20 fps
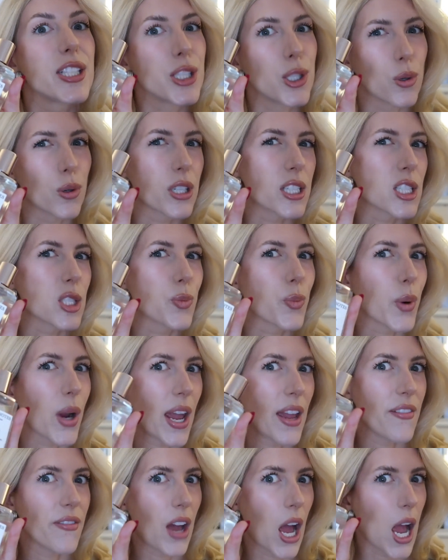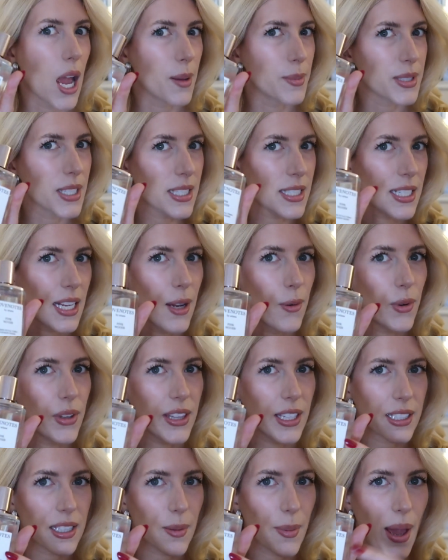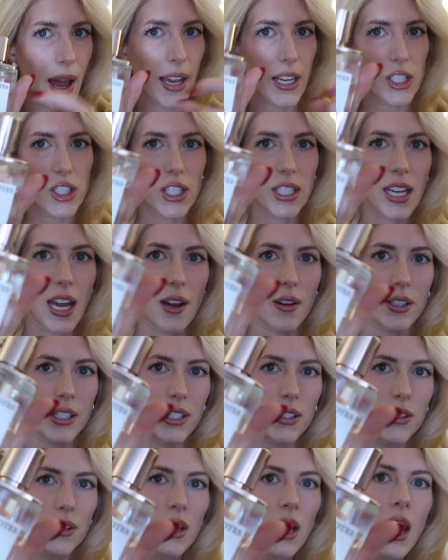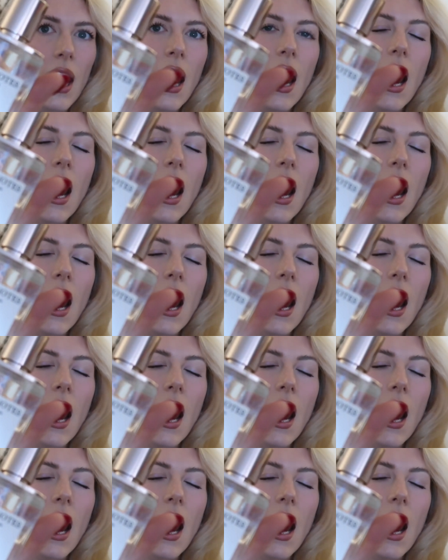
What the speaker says: Dior spray vibes, isn't it? With like the packaging, how cute.